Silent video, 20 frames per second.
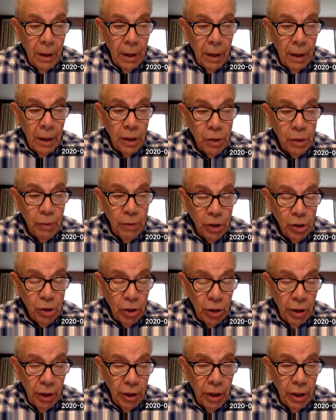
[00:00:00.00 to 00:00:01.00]

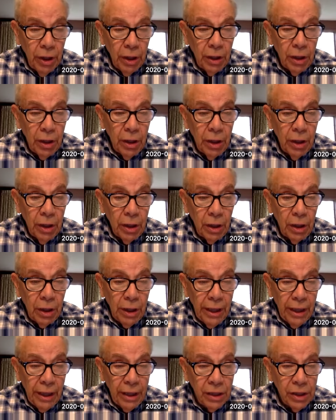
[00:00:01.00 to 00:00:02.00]
especially in the
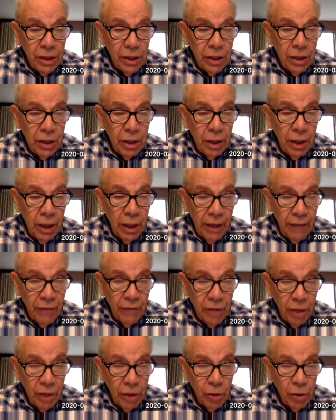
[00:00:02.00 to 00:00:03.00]
last half
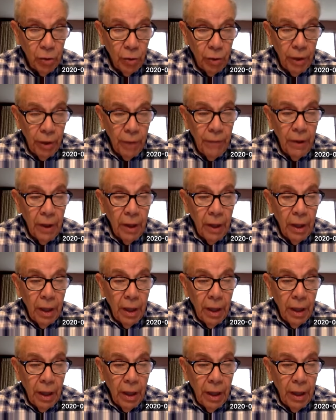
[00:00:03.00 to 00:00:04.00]
century,
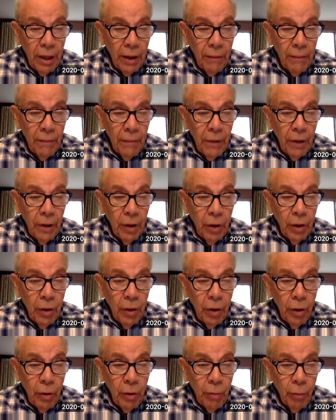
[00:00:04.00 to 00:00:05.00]
the
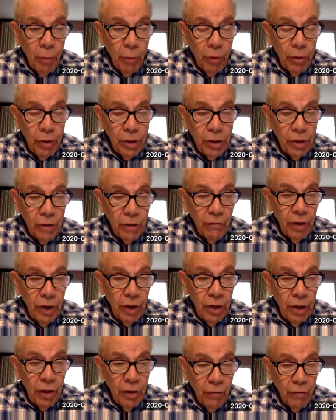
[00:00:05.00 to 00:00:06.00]
importance of
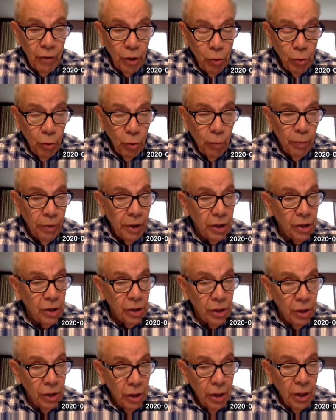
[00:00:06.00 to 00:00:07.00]
the individual,
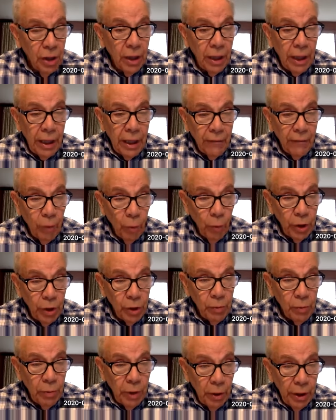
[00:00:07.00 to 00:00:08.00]
because not everyone
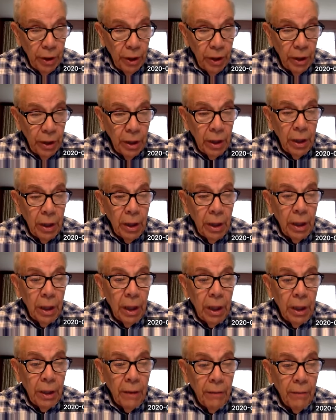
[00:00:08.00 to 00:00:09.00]
is married,
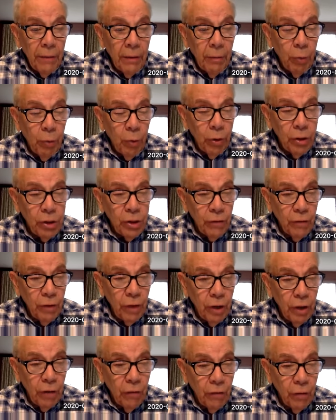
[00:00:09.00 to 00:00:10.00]
importance of
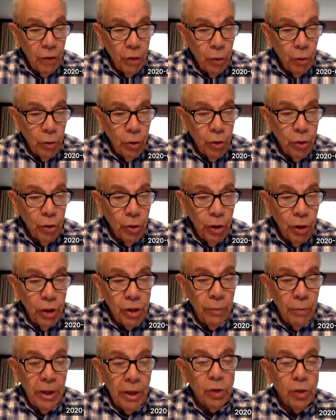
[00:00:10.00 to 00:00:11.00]
the individual in
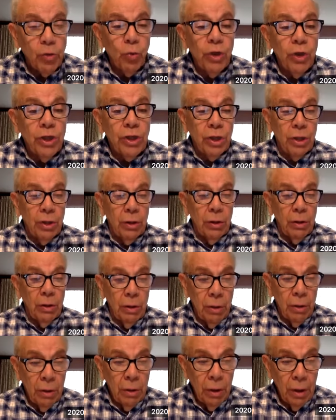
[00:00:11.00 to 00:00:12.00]
Judaism has risen.
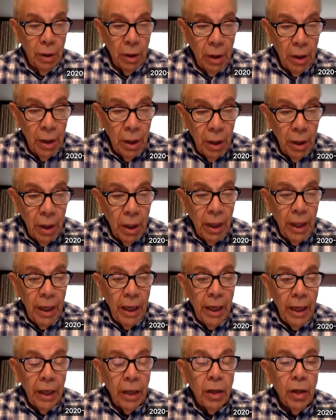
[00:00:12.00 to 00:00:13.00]
Mm.
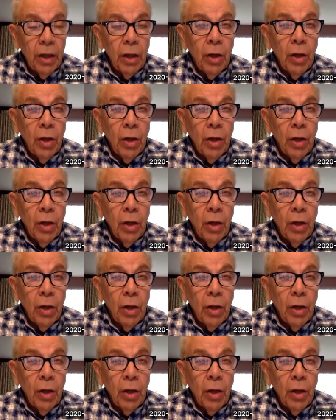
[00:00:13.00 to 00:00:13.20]
And